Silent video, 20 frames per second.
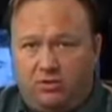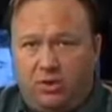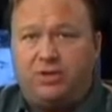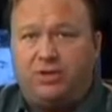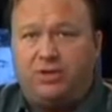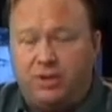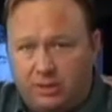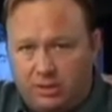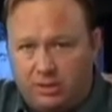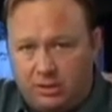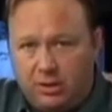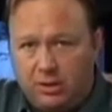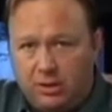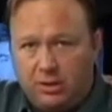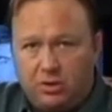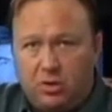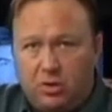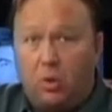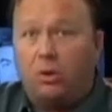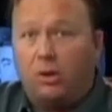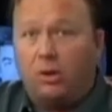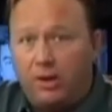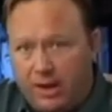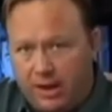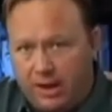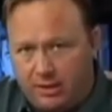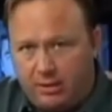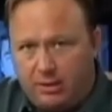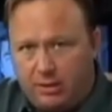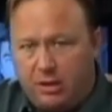christened,
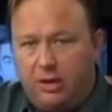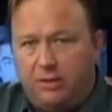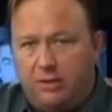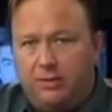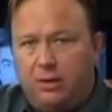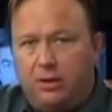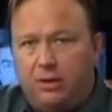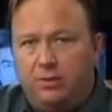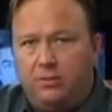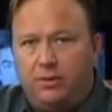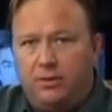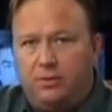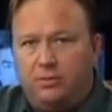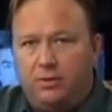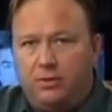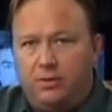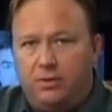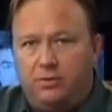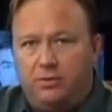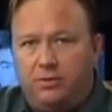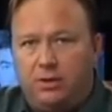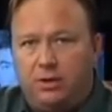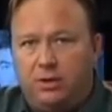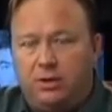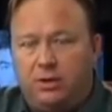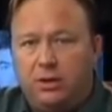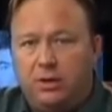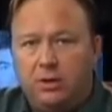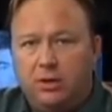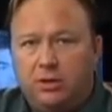coronated on
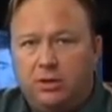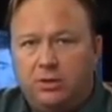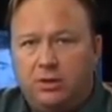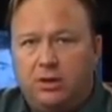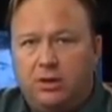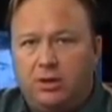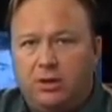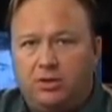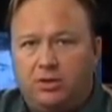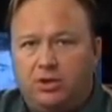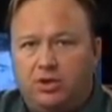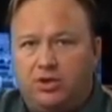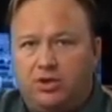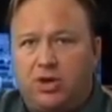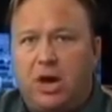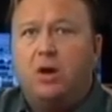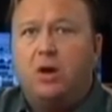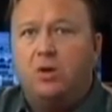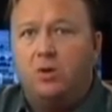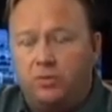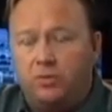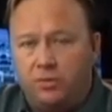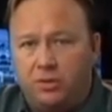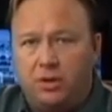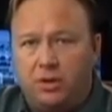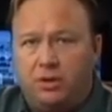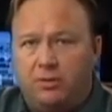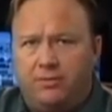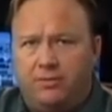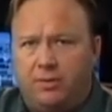the
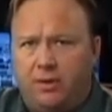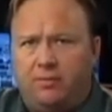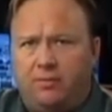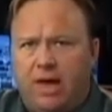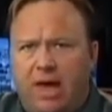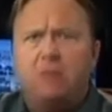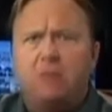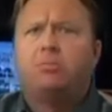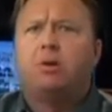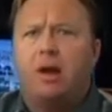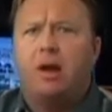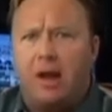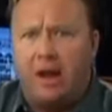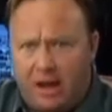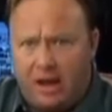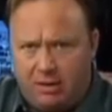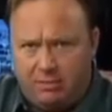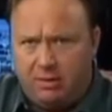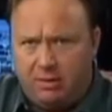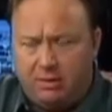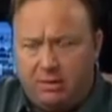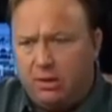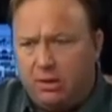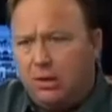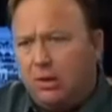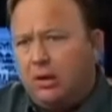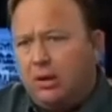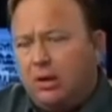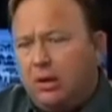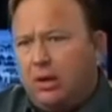stone of Abraham, and
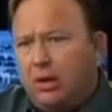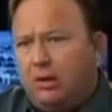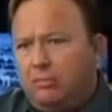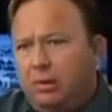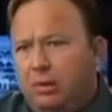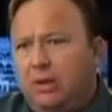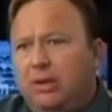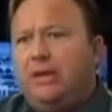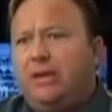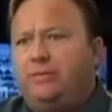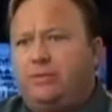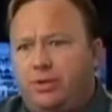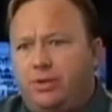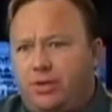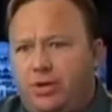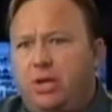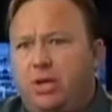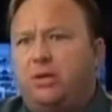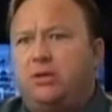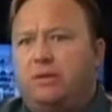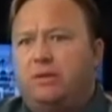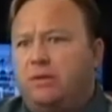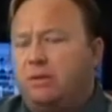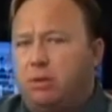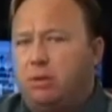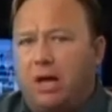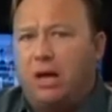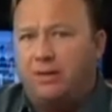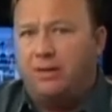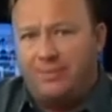believes that she is of
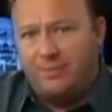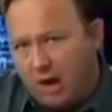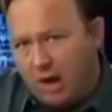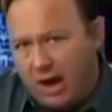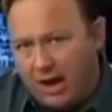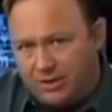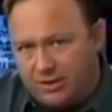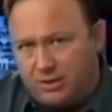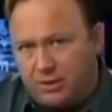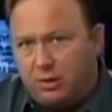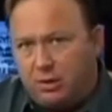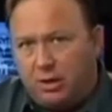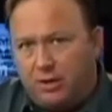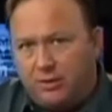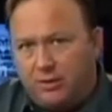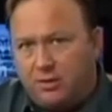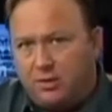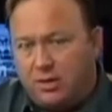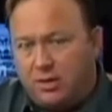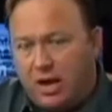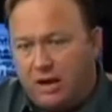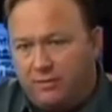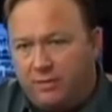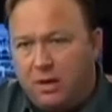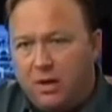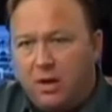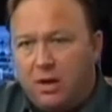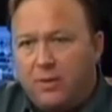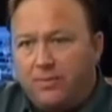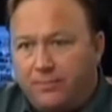the blood of Christ and all this
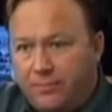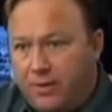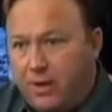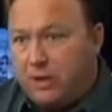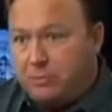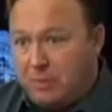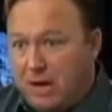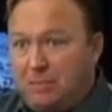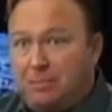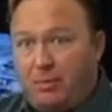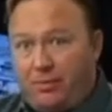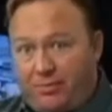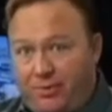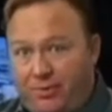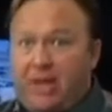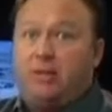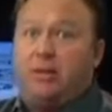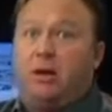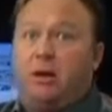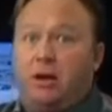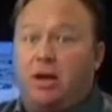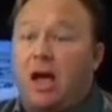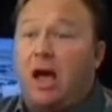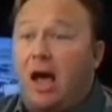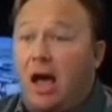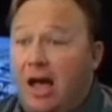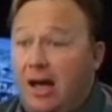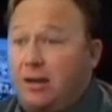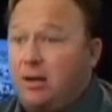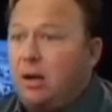stuff. These people think they're
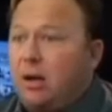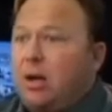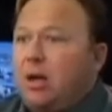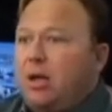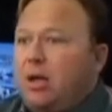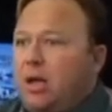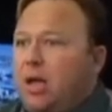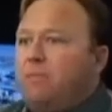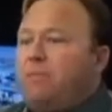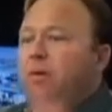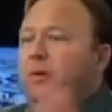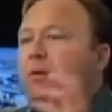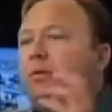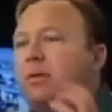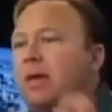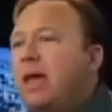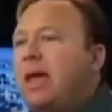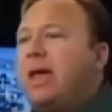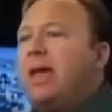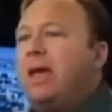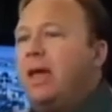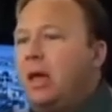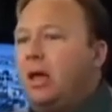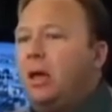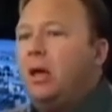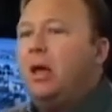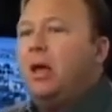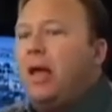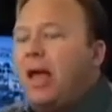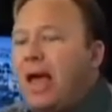God. Even
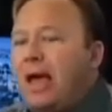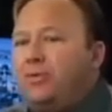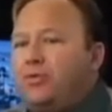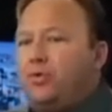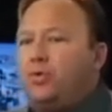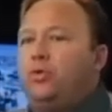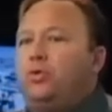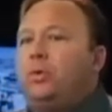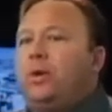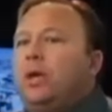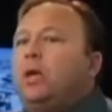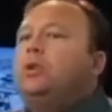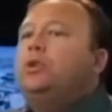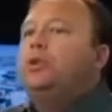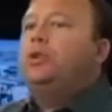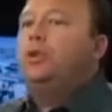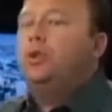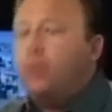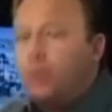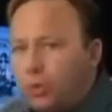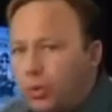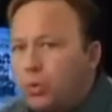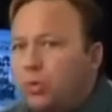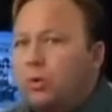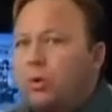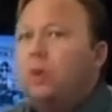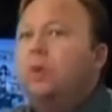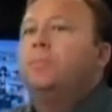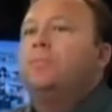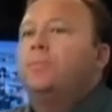they had to
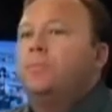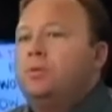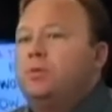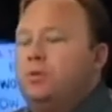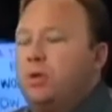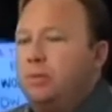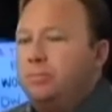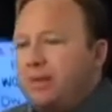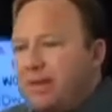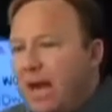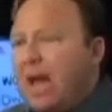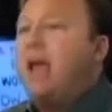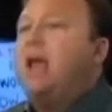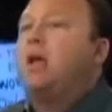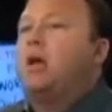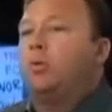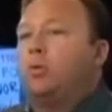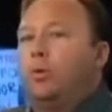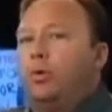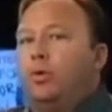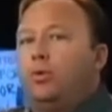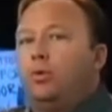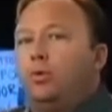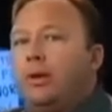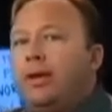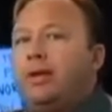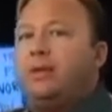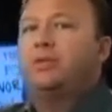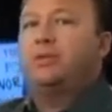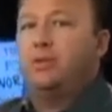issue some
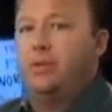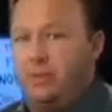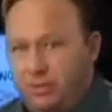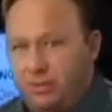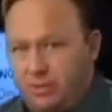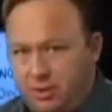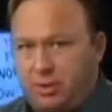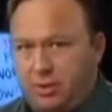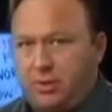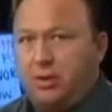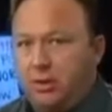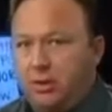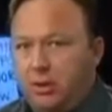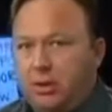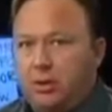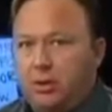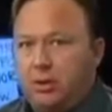kangaroo reasons